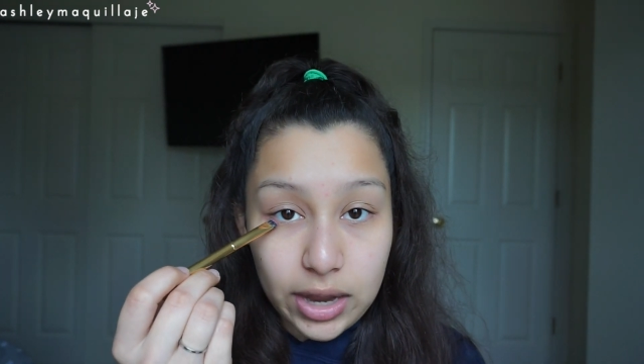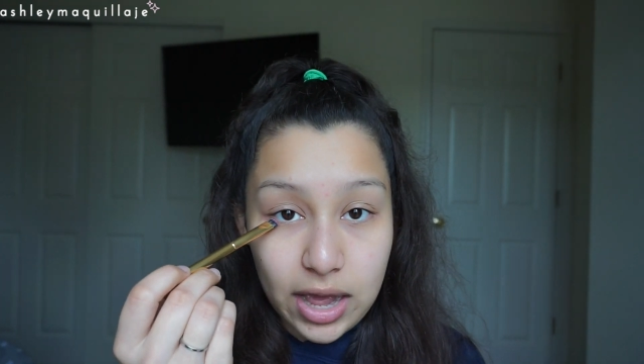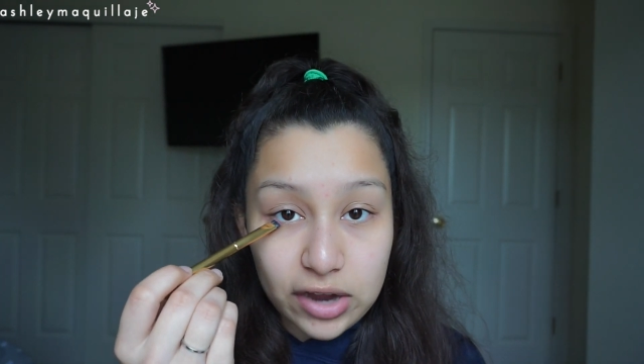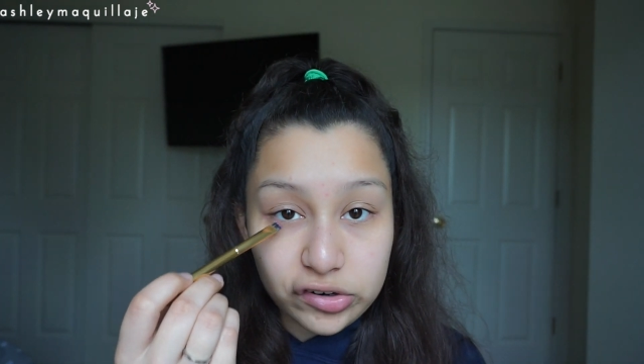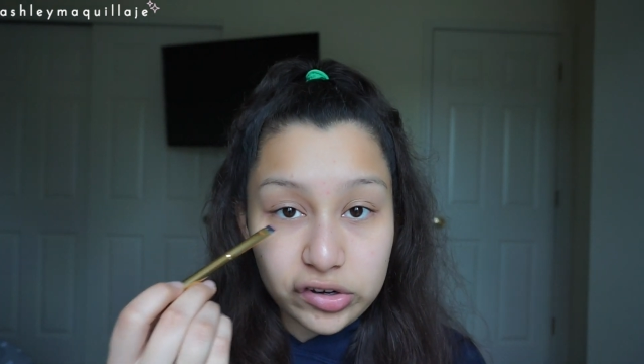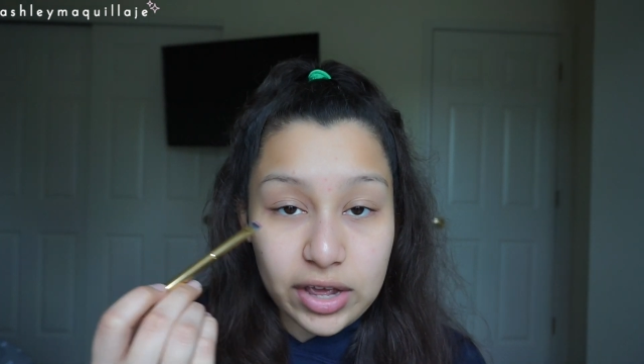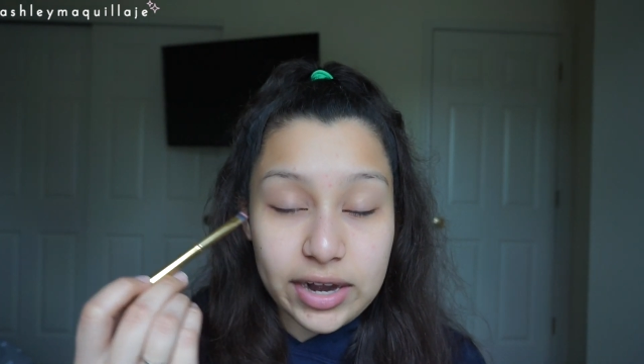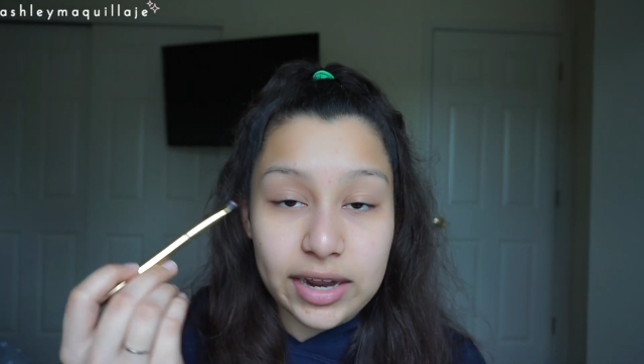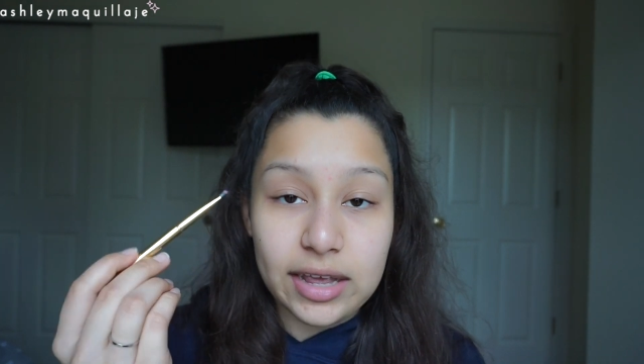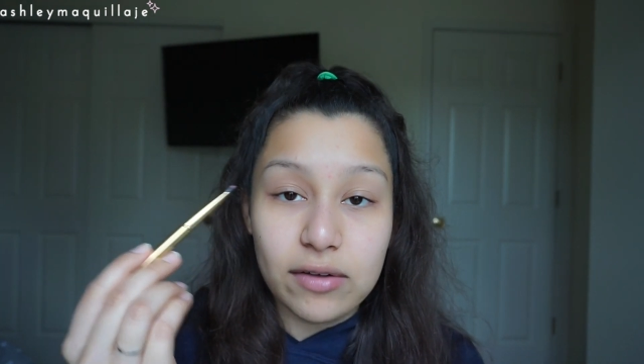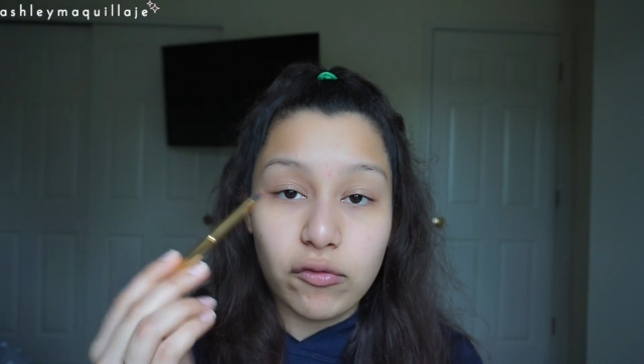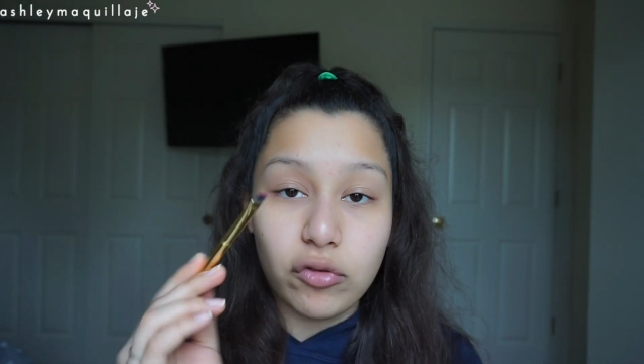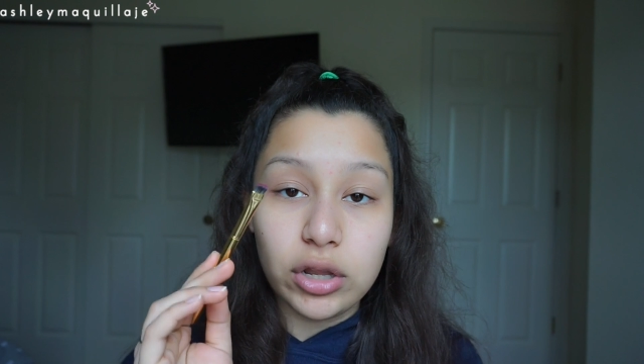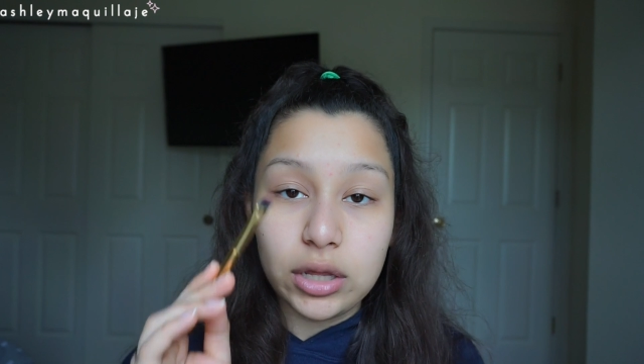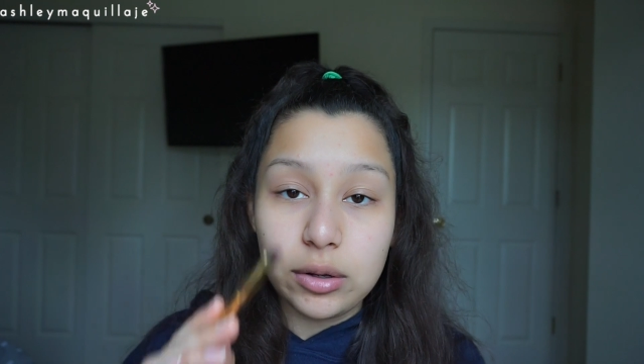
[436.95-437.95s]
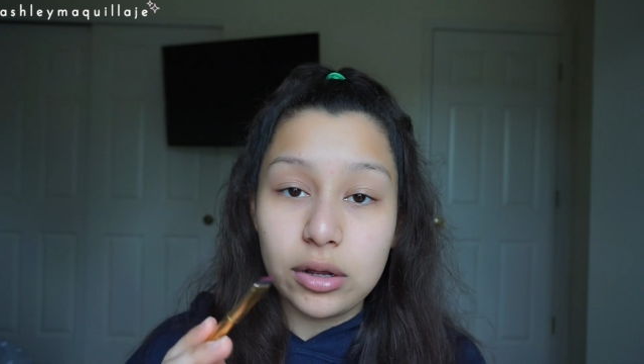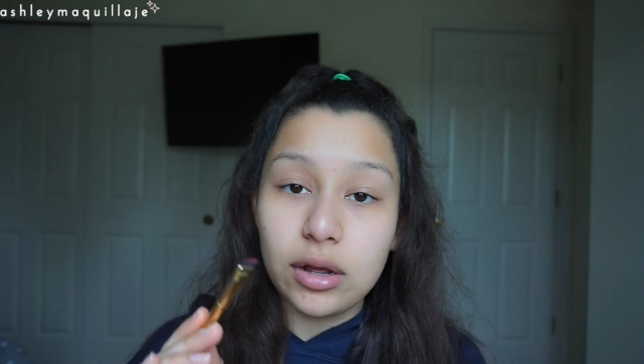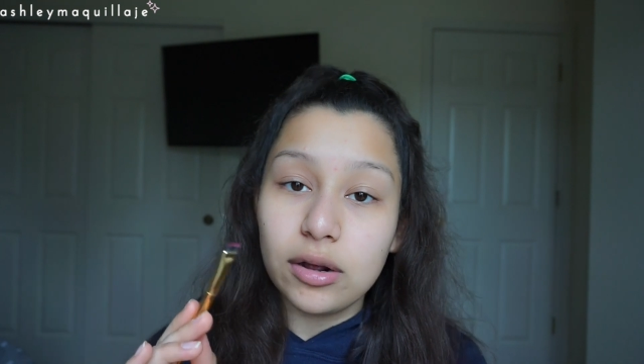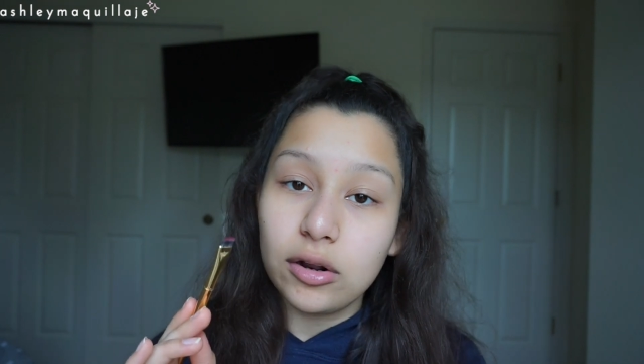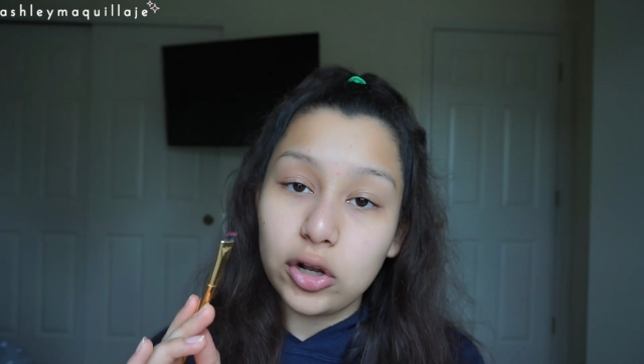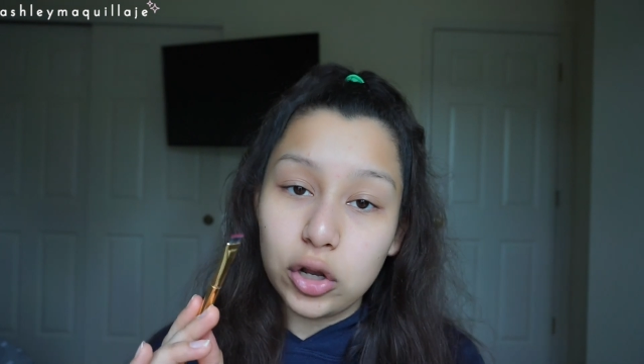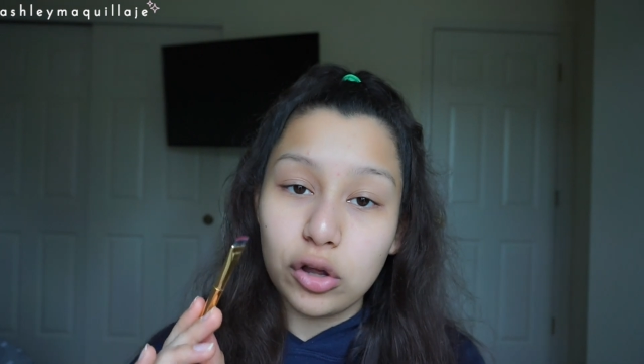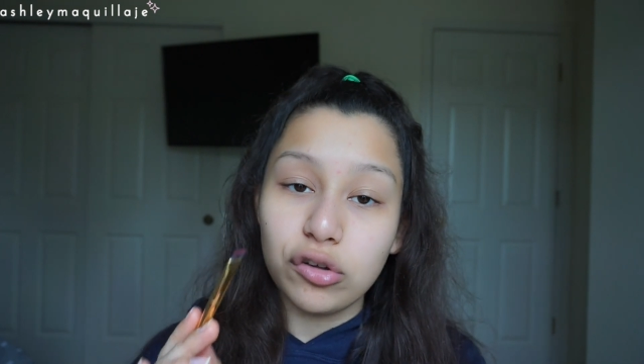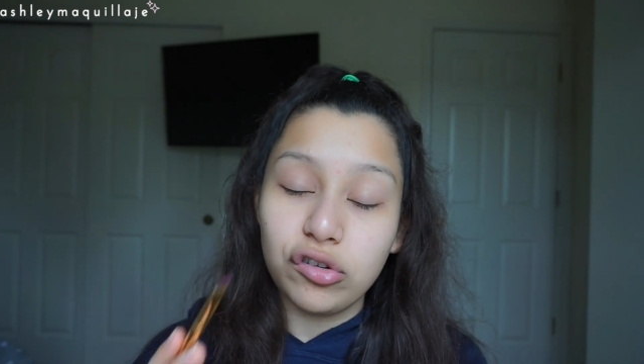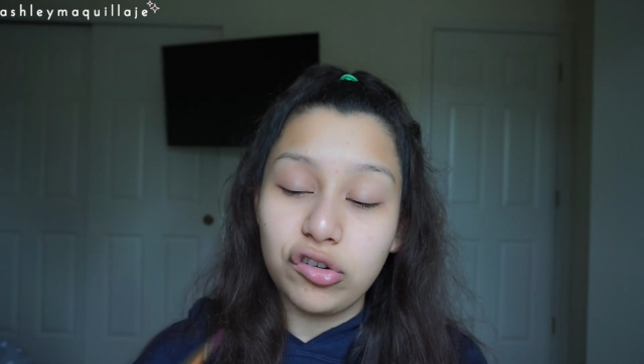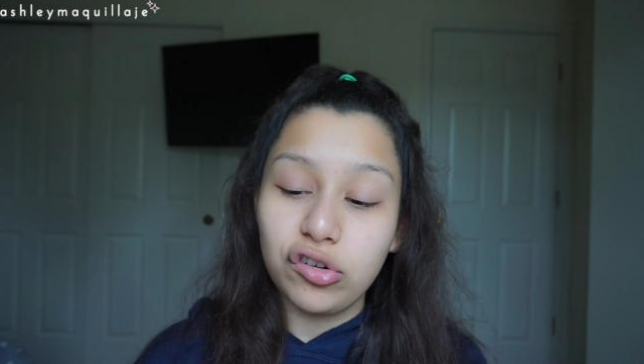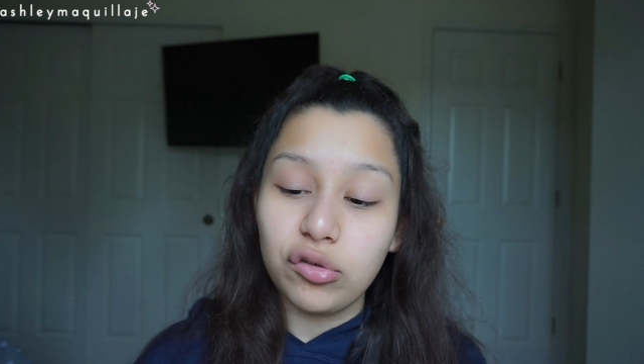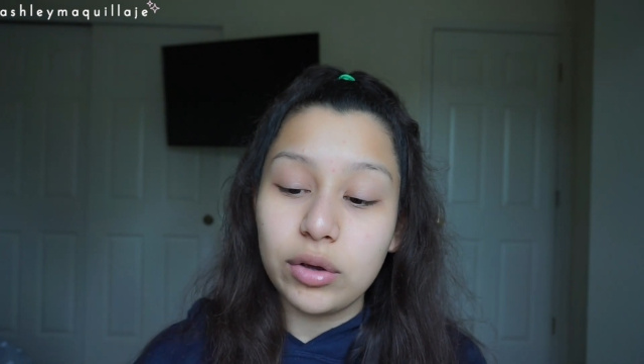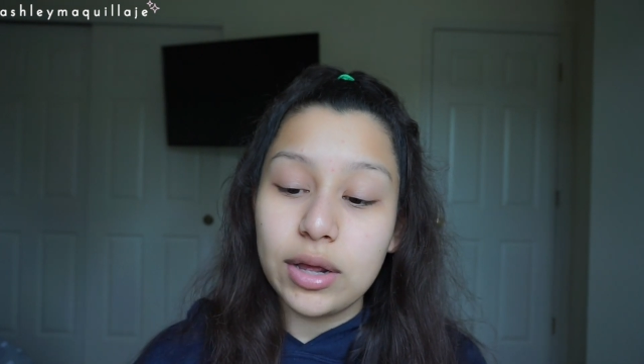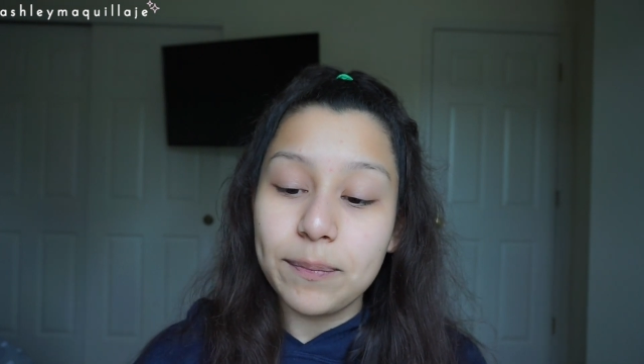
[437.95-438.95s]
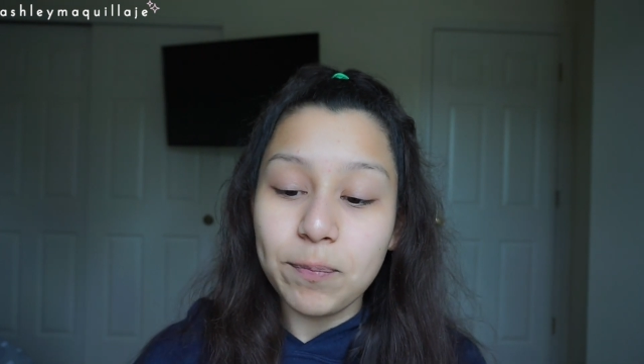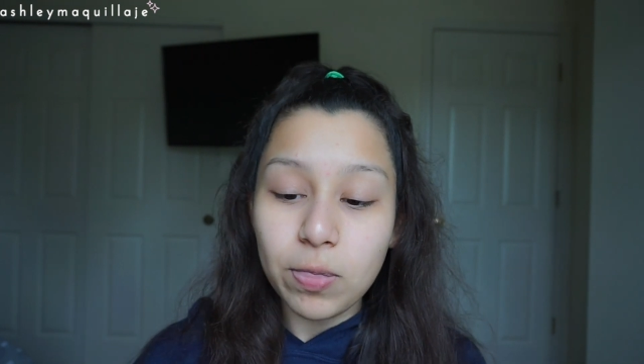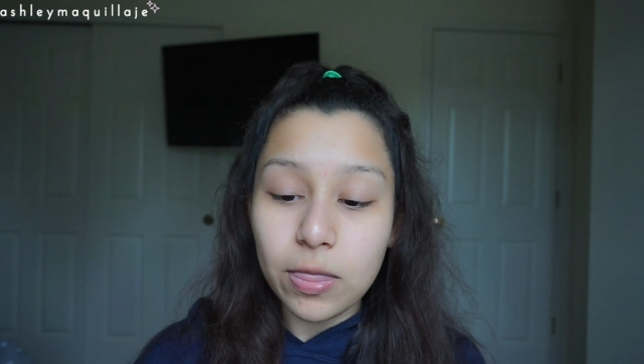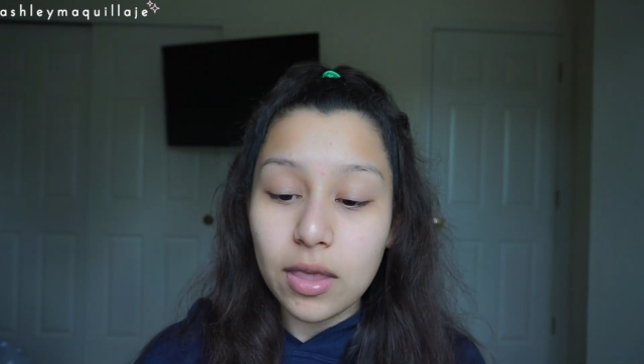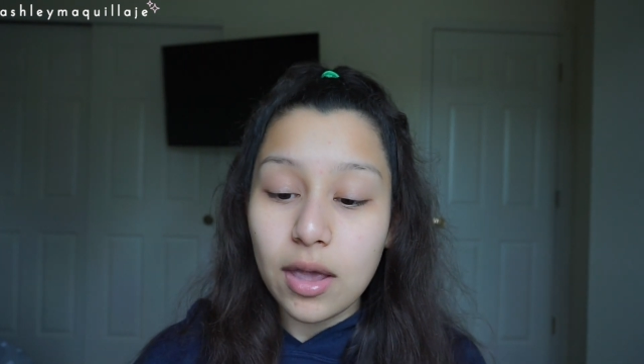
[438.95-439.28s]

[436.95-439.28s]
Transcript: lash line and get really close to it.